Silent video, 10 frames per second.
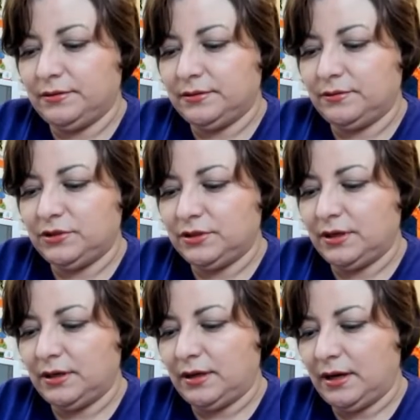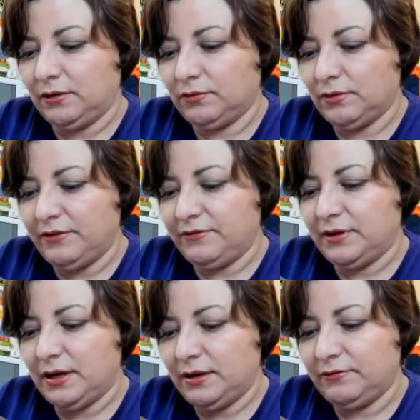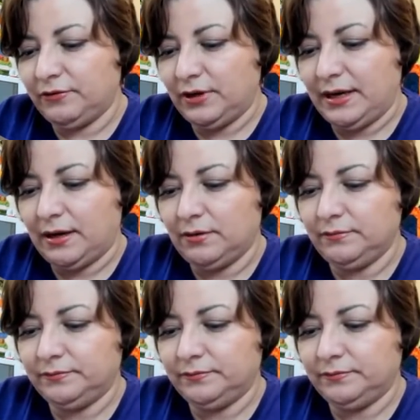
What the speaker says: So I'm just going to kind of rough cut for now.